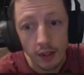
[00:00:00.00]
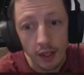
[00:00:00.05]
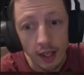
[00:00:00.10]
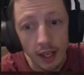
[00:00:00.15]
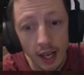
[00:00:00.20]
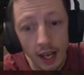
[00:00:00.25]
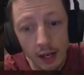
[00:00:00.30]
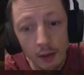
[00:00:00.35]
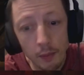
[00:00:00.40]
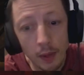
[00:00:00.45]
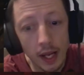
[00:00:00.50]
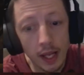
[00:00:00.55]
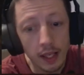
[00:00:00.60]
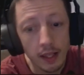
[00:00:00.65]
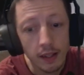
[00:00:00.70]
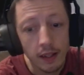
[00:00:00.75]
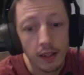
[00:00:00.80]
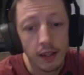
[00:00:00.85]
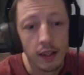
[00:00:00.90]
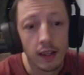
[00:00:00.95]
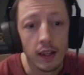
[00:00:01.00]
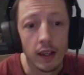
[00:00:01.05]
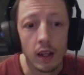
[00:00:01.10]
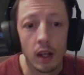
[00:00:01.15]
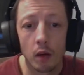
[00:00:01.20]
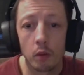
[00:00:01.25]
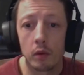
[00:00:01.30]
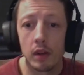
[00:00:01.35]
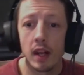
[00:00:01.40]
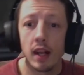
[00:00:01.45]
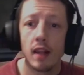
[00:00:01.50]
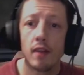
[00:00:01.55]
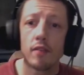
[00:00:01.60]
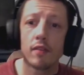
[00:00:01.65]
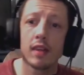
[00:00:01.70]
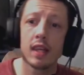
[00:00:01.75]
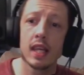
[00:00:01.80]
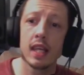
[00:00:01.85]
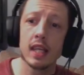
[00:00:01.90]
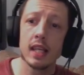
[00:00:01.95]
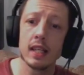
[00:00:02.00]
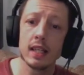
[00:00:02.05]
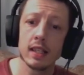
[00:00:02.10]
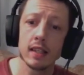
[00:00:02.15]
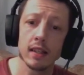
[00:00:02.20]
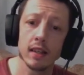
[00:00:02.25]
Anyway, I'm going to leave it here.